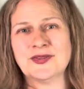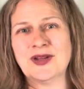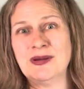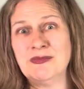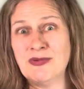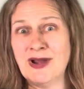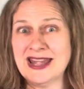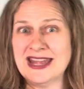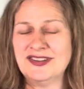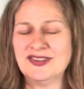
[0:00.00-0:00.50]
I'm
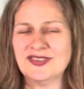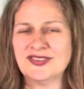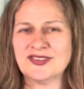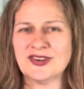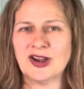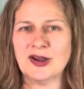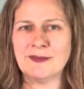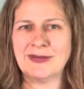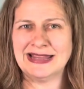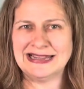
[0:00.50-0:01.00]
ready to
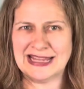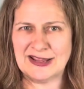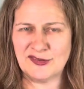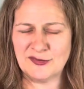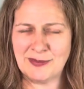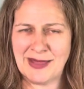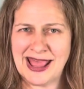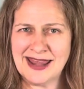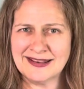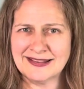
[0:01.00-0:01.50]
start my lace
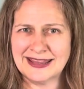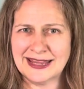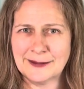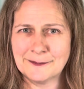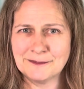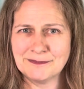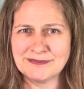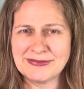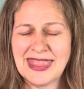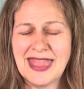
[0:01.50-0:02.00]
paneling.
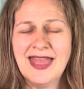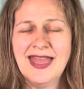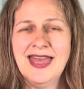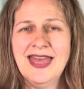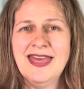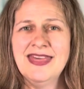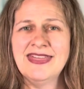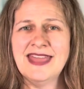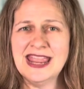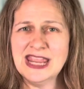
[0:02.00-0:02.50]

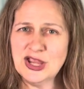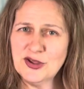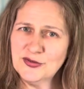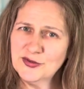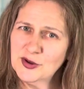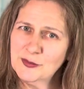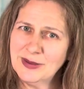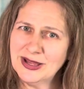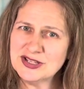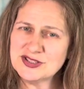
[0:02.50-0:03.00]
Thank you
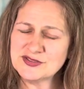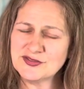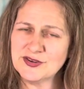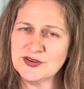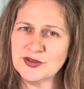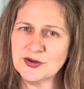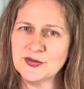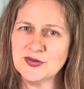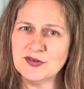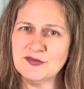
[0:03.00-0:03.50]
so much for
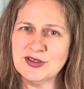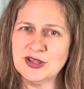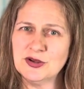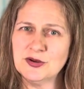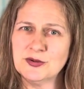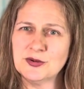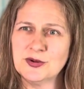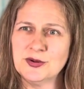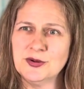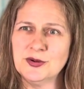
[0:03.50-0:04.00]
those of
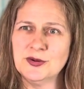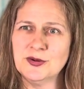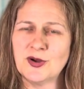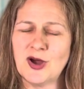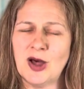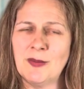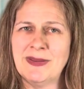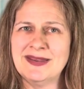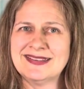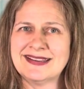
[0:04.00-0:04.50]
you who
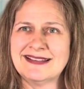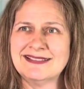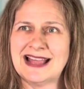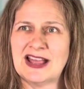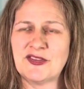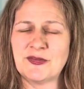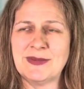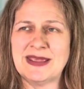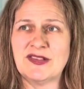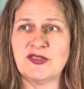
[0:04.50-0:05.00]
commented on
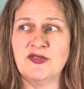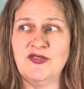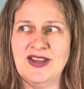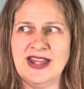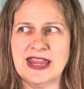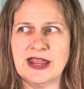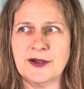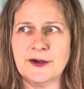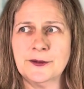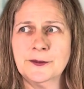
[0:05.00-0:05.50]
last week's
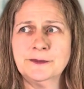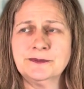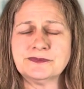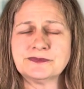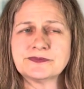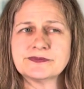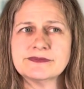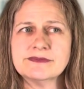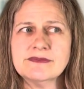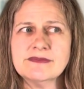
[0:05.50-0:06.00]
video,
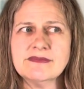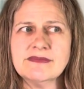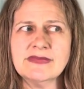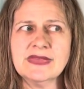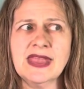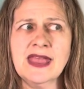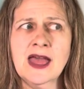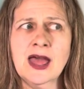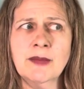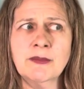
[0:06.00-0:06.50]

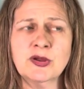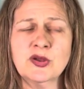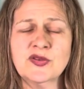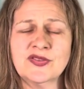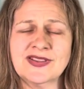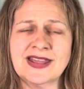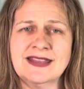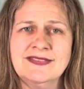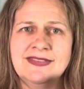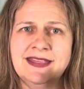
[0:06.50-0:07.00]
who
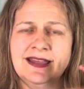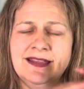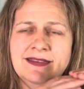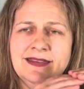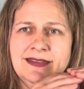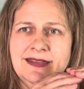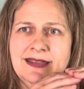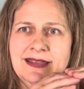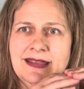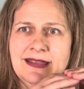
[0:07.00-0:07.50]
said that
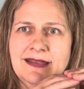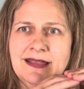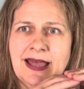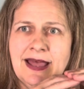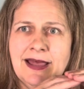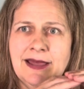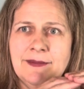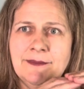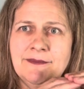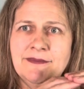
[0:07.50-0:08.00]

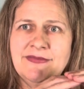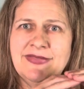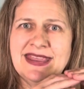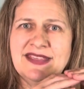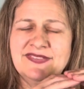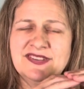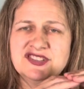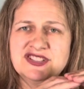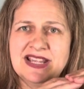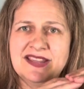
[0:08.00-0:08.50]
they
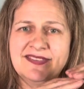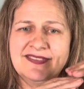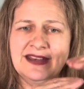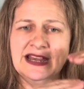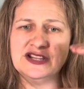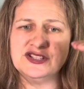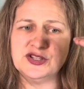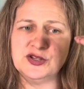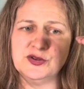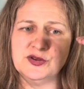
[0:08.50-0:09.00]
suggest that I
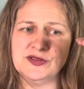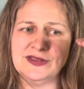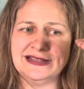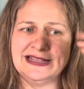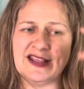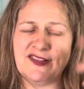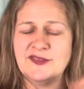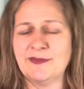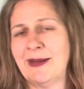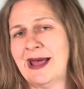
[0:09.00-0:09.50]
do the
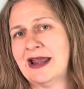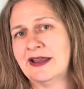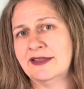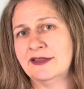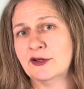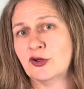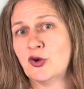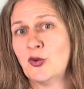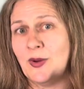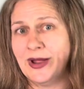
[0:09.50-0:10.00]
lace panel
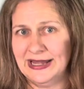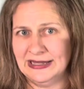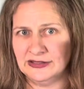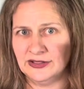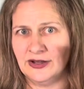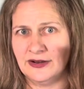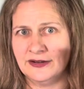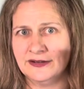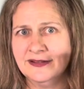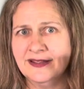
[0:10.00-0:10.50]
quite
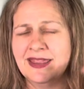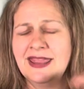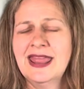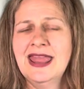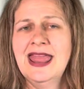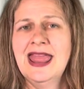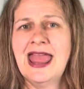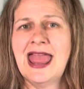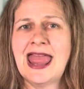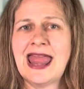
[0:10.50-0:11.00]
long,
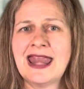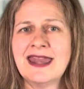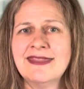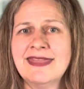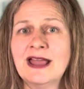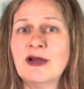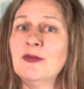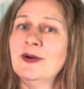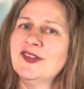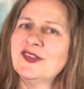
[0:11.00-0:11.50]
and
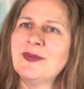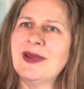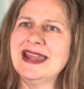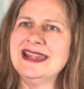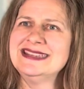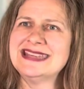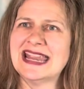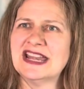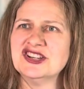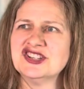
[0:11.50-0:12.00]
that was my
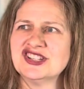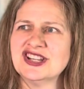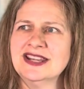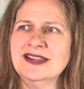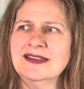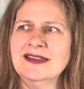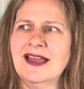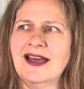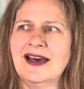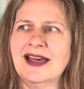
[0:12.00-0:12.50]

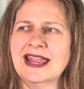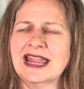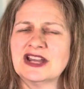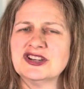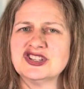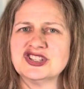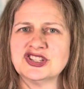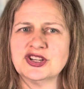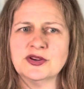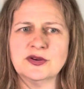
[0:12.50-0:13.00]
intention. I had
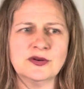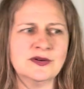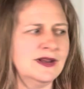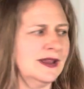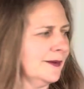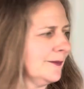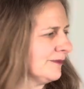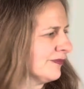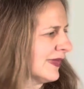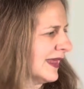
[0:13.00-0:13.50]
showed
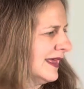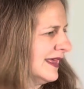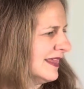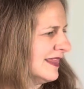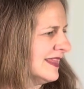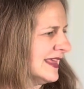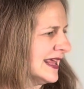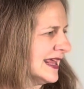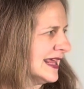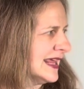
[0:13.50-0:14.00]

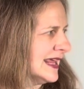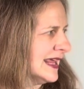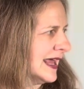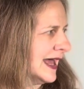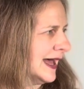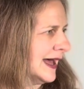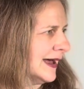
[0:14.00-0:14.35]
the